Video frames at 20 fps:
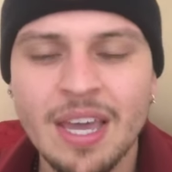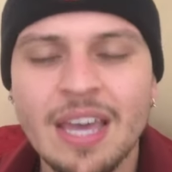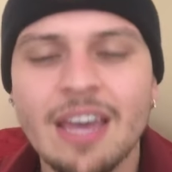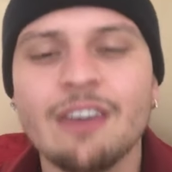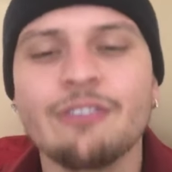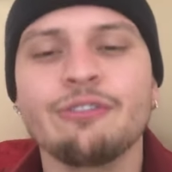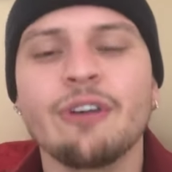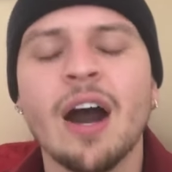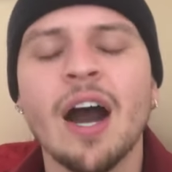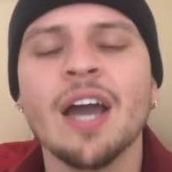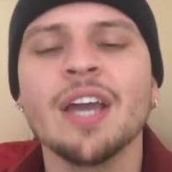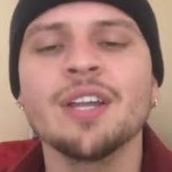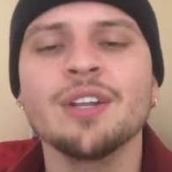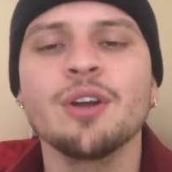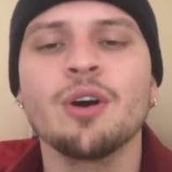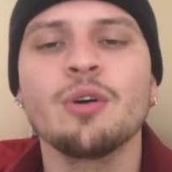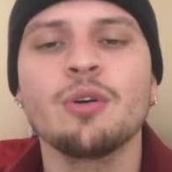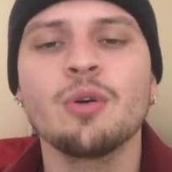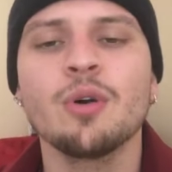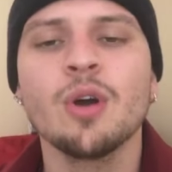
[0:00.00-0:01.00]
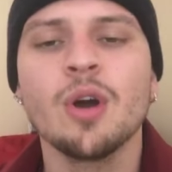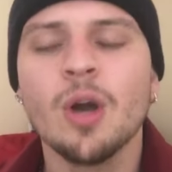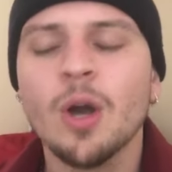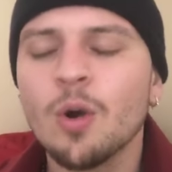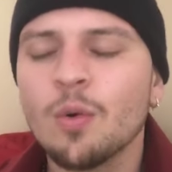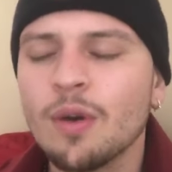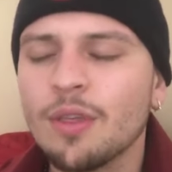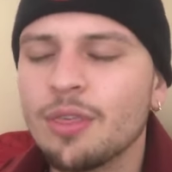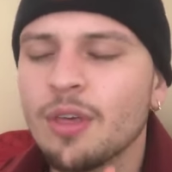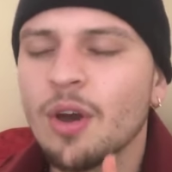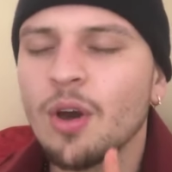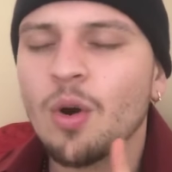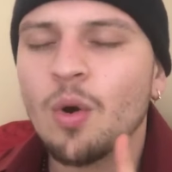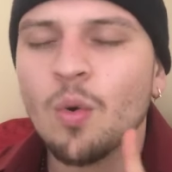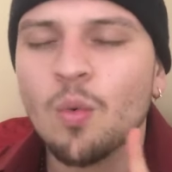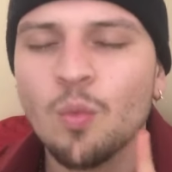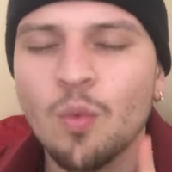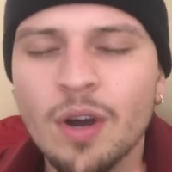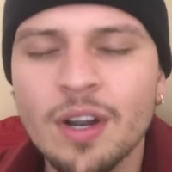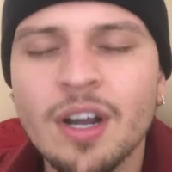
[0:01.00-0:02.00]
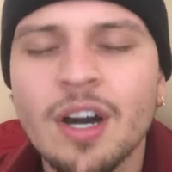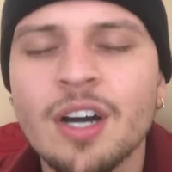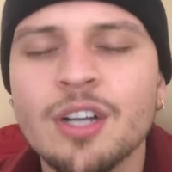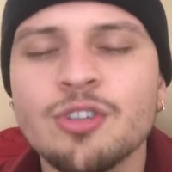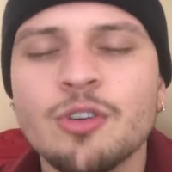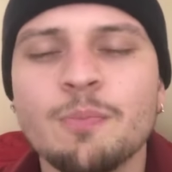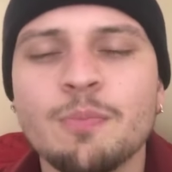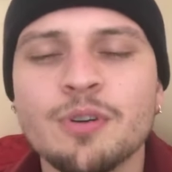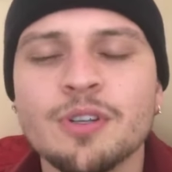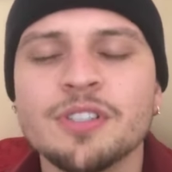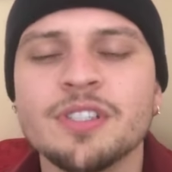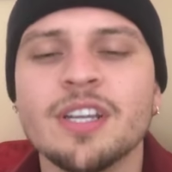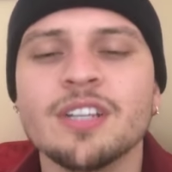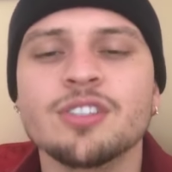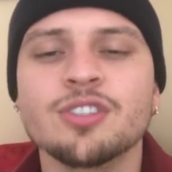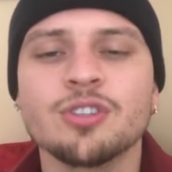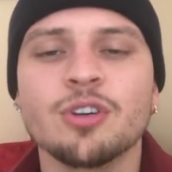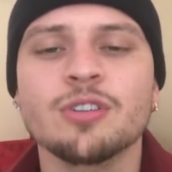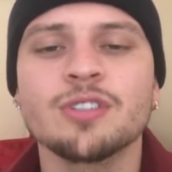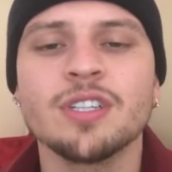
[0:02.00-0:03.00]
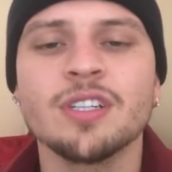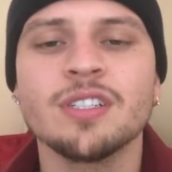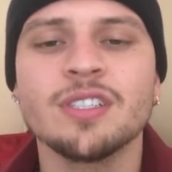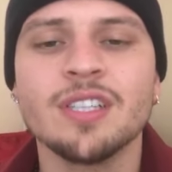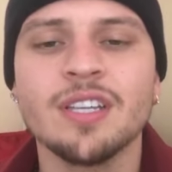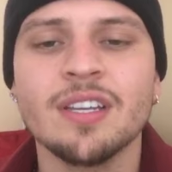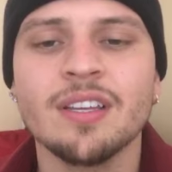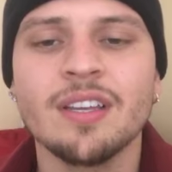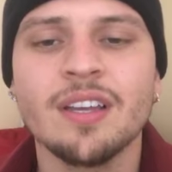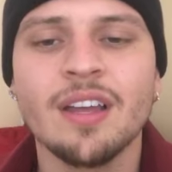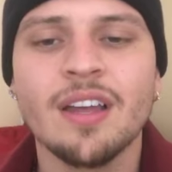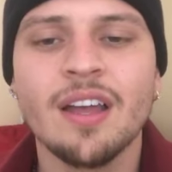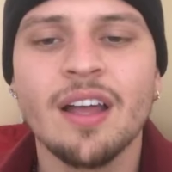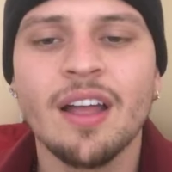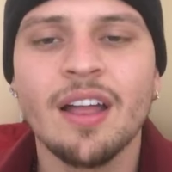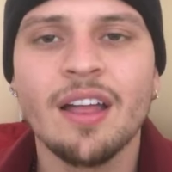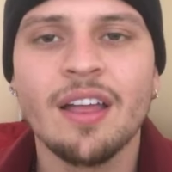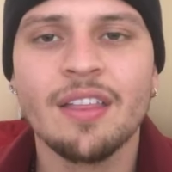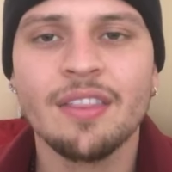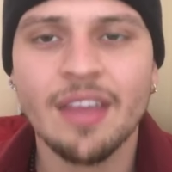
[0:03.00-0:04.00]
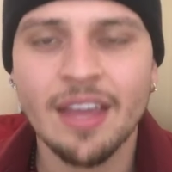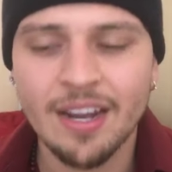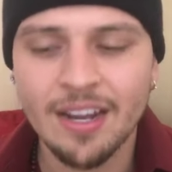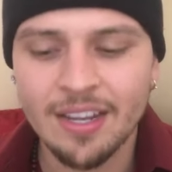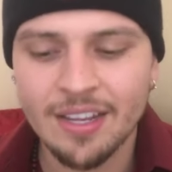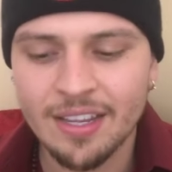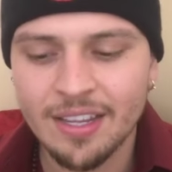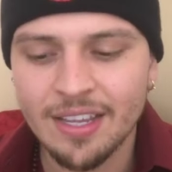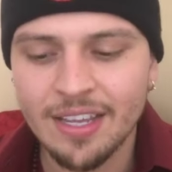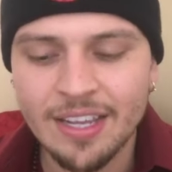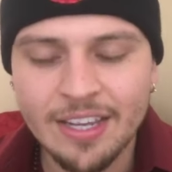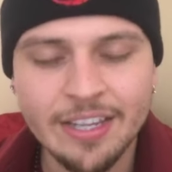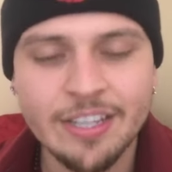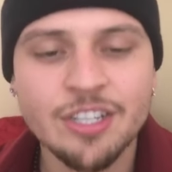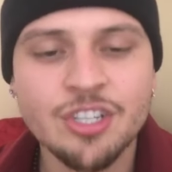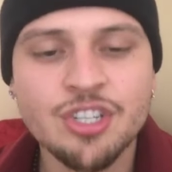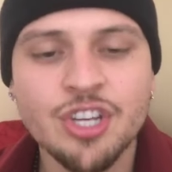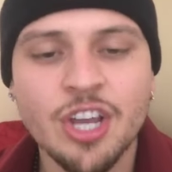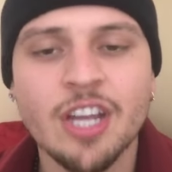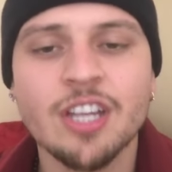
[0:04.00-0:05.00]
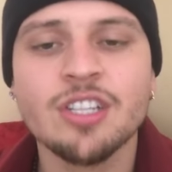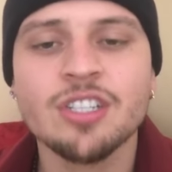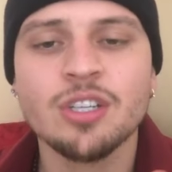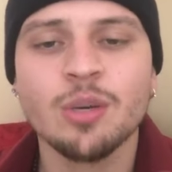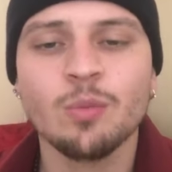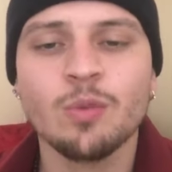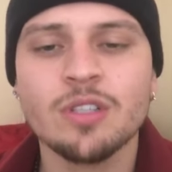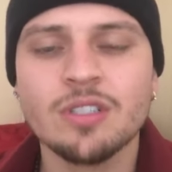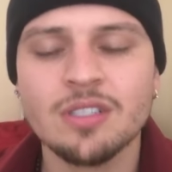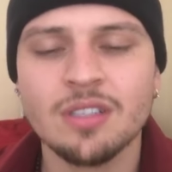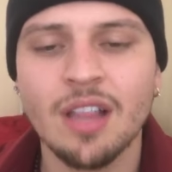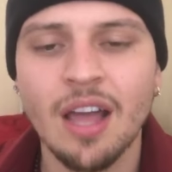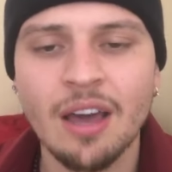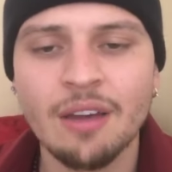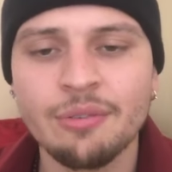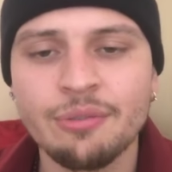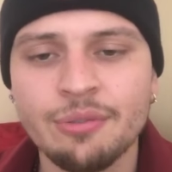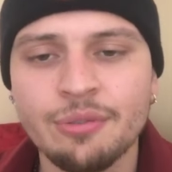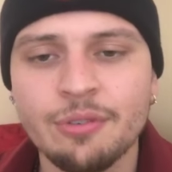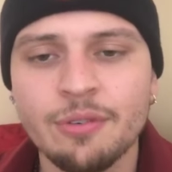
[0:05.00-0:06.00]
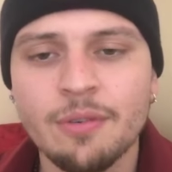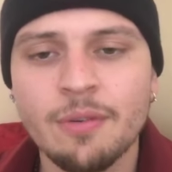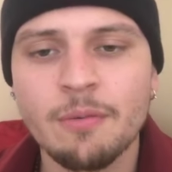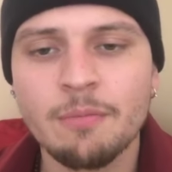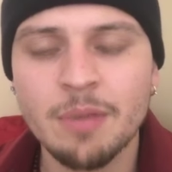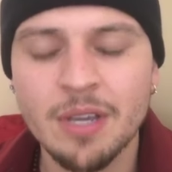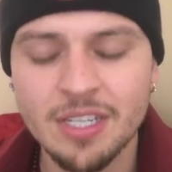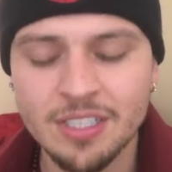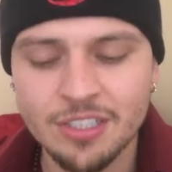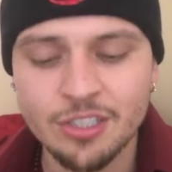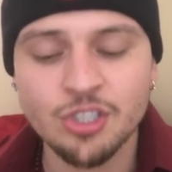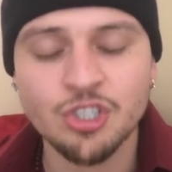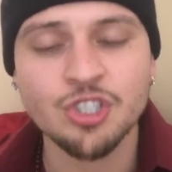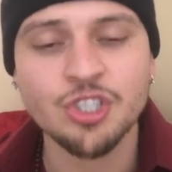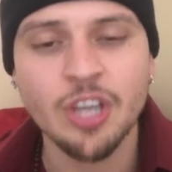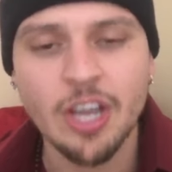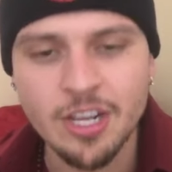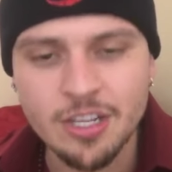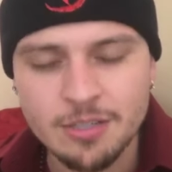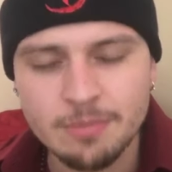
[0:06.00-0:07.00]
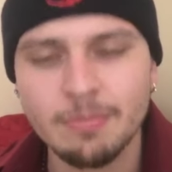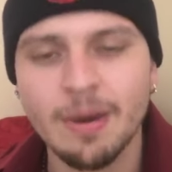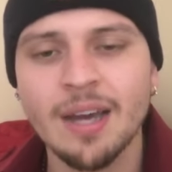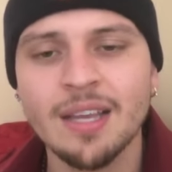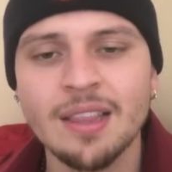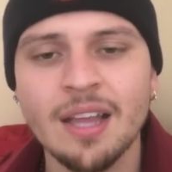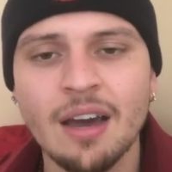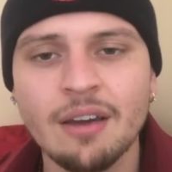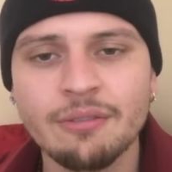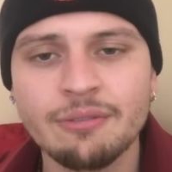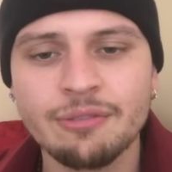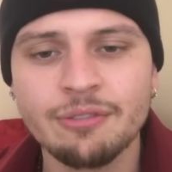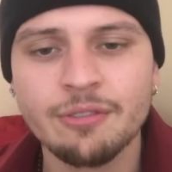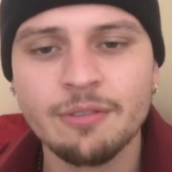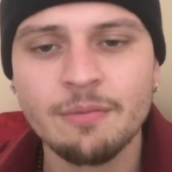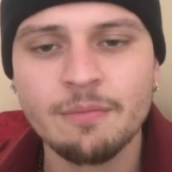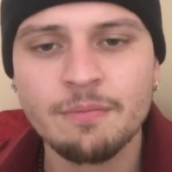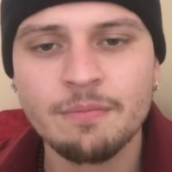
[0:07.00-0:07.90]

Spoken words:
if I know with 100% certainty that it can change someone's life because it's changed my life,